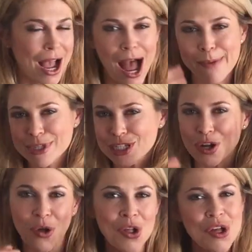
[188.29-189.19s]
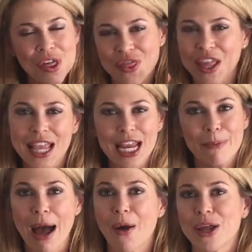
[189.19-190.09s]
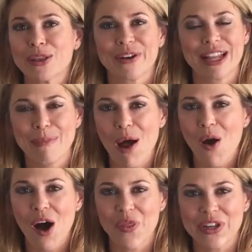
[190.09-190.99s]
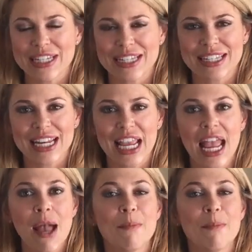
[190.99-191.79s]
I'm still thinking about and learning about authenticity.